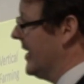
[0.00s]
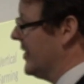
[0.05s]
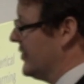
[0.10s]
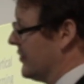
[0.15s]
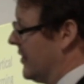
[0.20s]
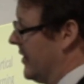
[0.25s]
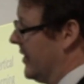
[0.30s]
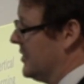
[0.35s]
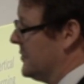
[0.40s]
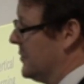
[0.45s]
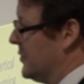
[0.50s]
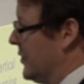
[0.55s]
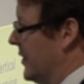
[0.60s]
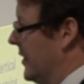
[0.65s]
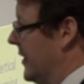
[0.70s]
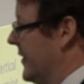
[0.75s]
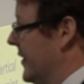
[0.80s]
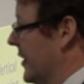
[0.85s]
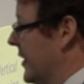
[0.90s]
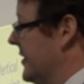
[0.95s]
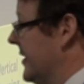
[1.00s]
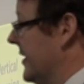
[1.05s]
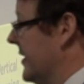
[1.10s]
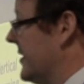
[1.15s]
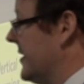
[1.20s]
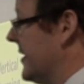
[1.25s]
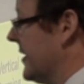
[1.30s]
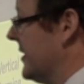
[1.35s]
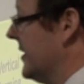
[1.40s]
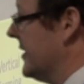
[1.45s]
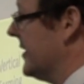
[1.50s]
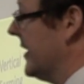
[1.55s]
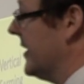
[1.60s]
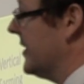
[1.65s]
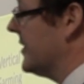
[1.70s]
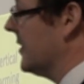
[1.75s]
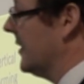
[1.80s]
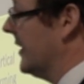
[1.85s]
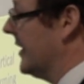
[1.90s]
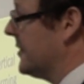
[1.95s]
air dries between 30 and 60
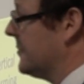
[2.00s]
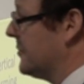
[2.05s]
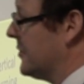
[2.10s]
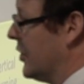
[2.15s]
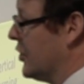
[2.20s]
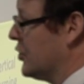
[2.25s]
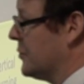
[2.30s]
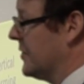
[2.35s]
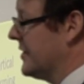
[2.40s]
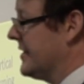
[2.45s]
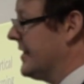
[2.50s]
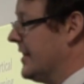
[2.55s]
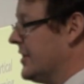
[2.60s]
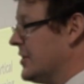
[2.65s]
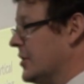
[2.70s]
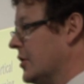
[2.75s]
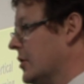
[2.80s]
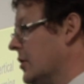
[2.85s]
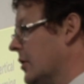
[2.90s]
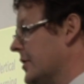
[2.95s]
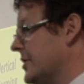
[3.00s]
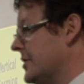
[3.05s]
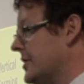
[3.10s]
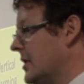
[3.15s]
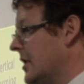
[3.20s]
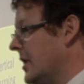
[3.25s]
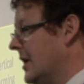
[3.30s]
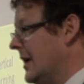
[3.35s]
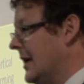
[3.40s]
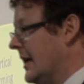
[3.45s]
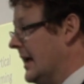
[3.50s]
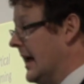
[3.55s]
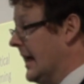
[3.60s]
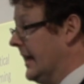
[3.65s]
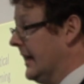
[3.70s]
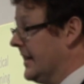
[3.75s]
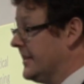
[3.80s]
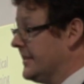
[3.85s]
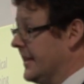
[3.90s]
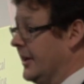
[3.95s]
days, so less transportation costs
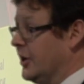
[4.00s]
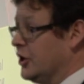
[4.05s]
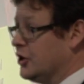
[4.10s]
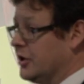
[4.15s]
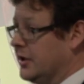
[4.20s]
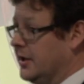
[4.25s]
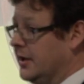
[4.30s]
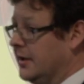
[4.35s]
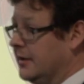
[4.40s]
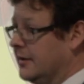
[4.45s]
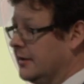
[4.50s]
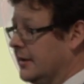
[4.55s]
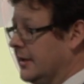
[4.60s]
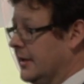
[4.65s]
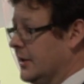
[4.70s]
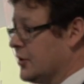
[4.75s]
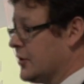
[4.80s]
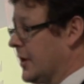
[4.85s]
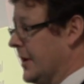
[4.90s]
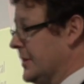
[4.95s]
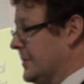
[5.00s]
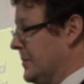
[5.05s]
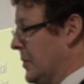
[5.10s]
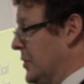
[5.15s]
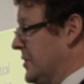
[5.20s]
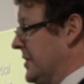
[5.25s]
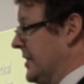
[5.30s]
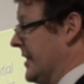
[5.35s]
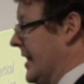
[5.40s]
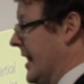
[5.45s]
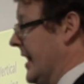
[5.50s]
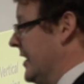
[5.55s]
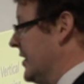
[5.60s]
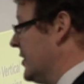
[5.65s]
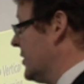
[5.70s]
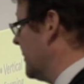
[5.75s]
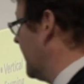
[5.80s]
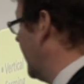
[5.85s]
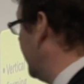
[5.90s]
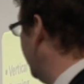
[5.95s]
and less energy in transposing that
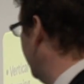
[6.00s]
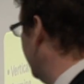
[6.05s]
into a